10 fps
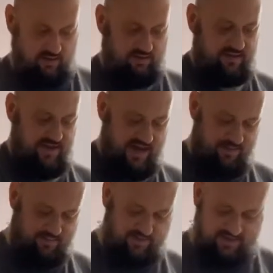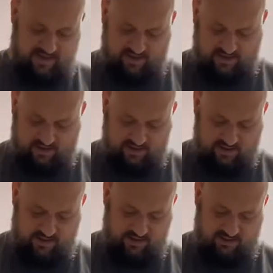tap to get it
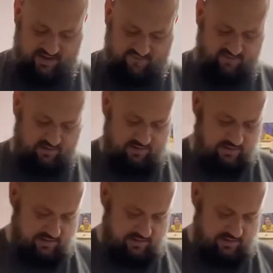level.